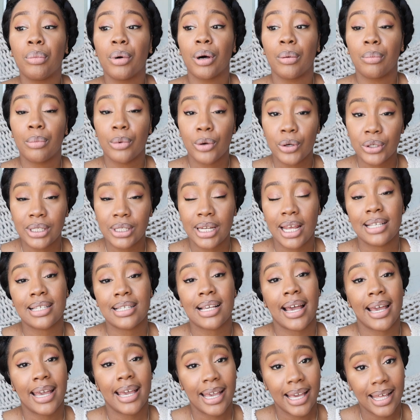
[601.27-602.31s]
but most days
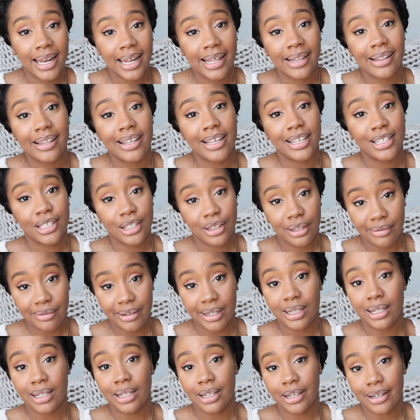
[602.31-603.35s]
I hit at least 3
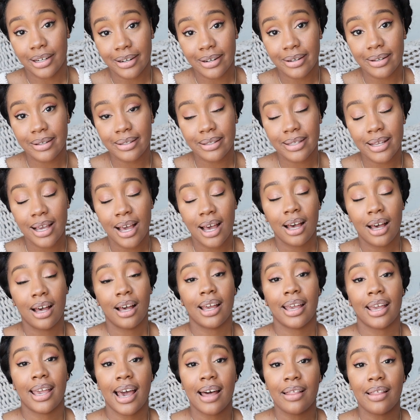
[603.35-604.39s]
liters. A
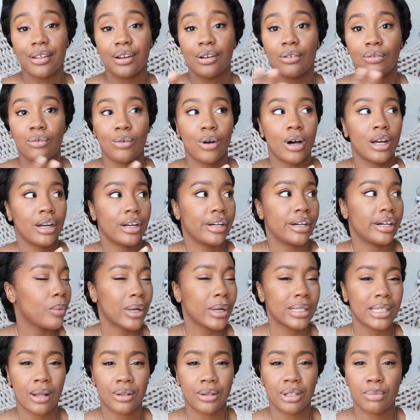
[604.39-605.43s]
gallon of water
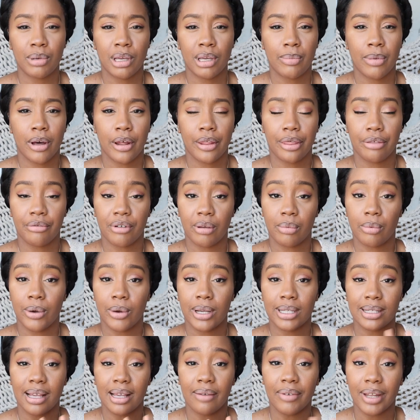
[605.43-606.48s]
works out to be about
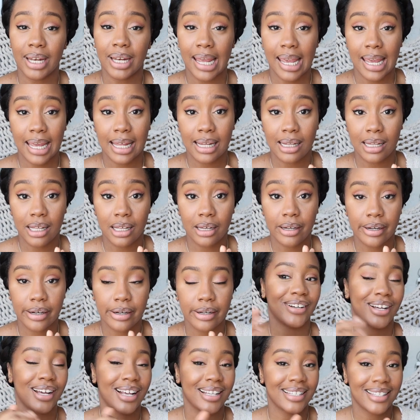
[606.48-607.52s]
3.78 liters
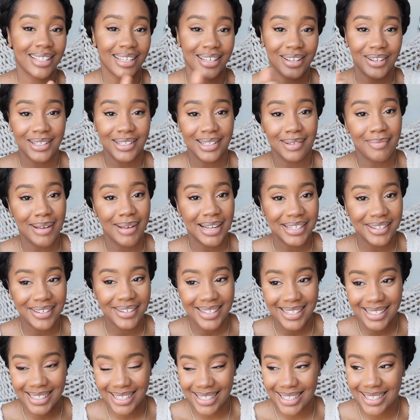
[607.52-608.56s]
for us that use the
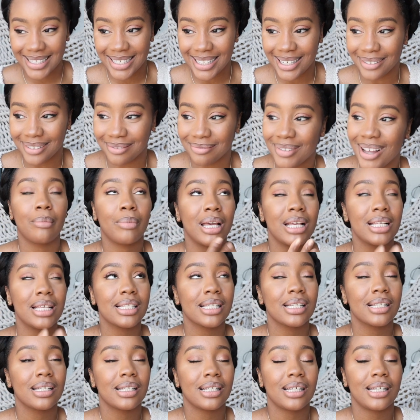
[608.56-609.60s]
metric system.
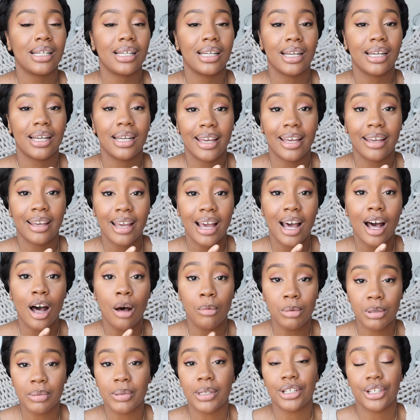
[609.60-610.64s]
Basically, it
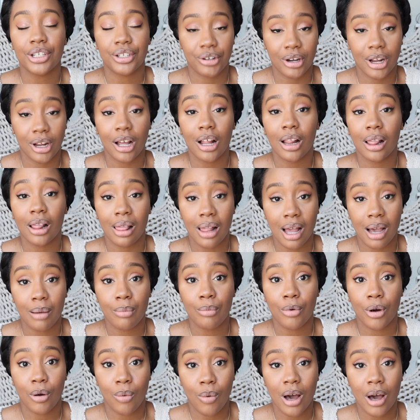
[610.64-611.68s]
helps me to drink a lot
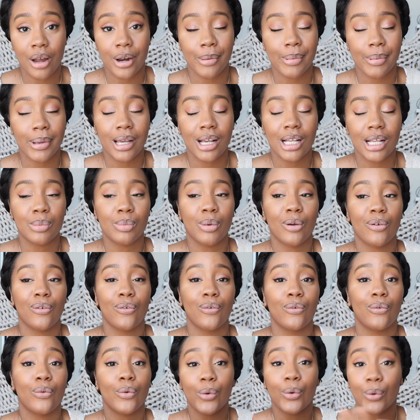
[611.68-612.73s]
more water because
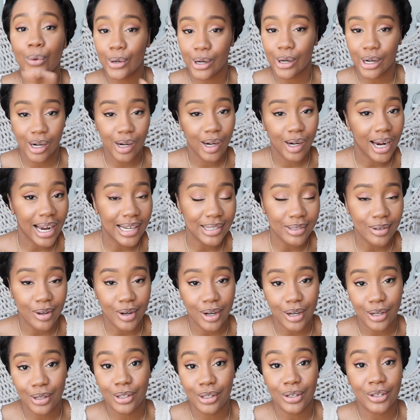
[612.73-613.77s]
before I
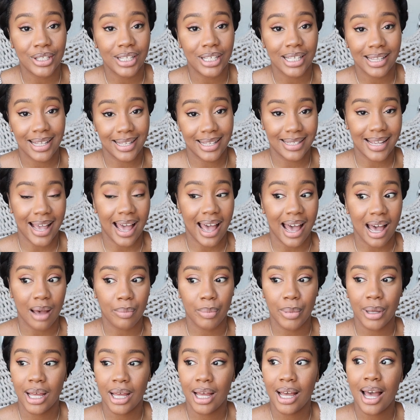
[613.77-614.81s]
started using this app,